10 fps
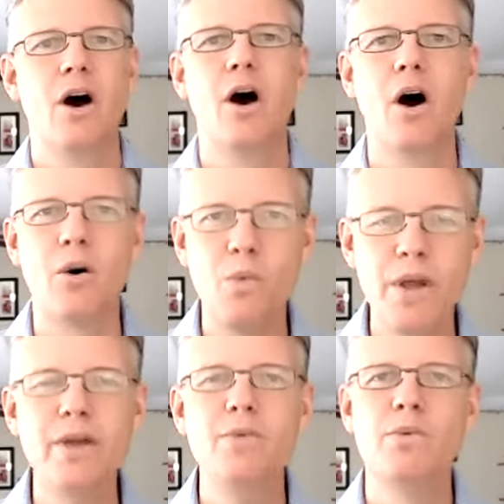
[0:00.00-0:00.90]
are
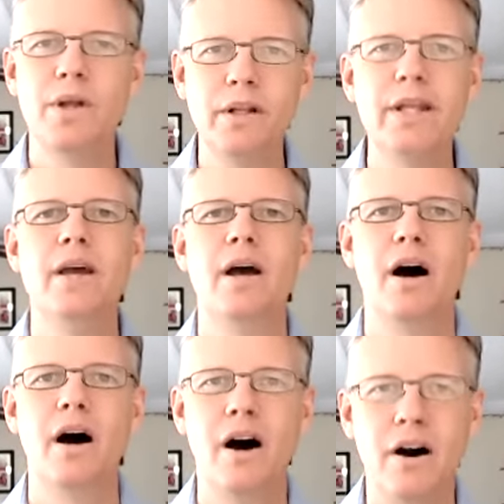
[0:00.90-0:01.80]
we really
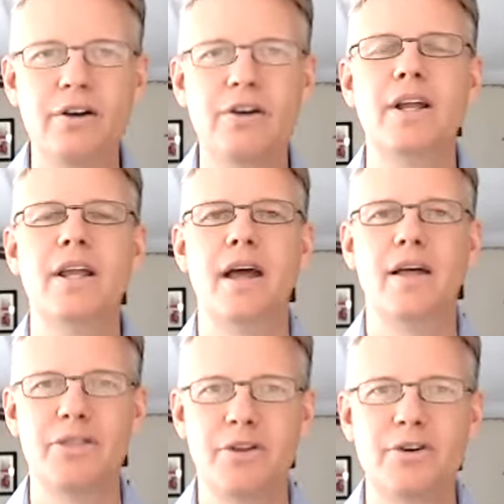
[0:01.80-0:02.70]
hungering
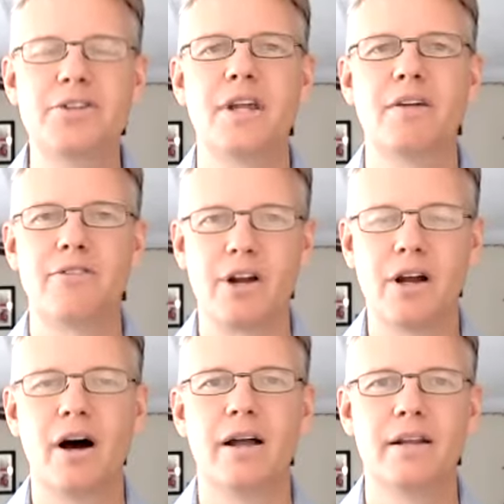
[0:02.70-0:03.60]
and thirsting for God?